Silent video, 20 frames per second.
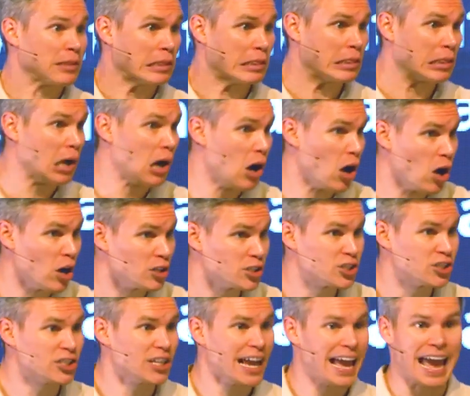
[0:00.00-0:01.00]

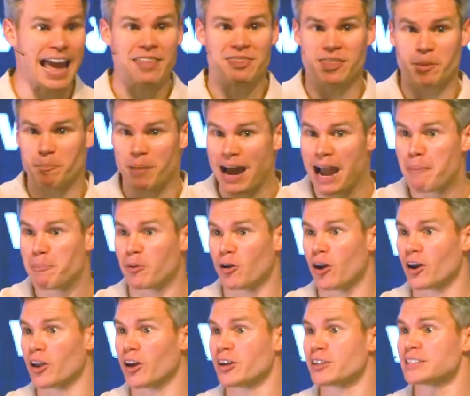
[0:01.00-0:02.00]
loss, and the
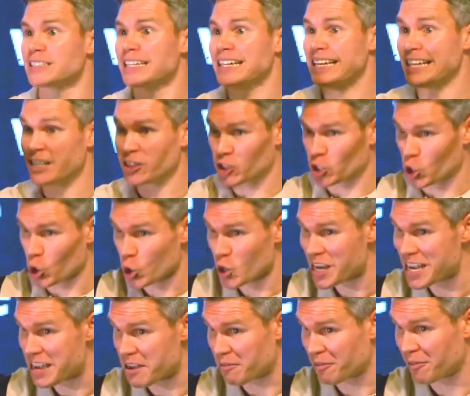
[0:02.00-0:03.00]
byproduct is
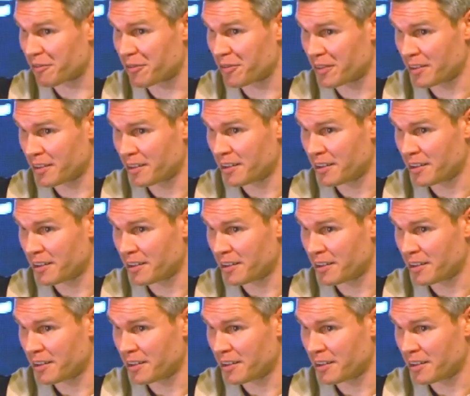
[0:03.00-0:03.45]
grief.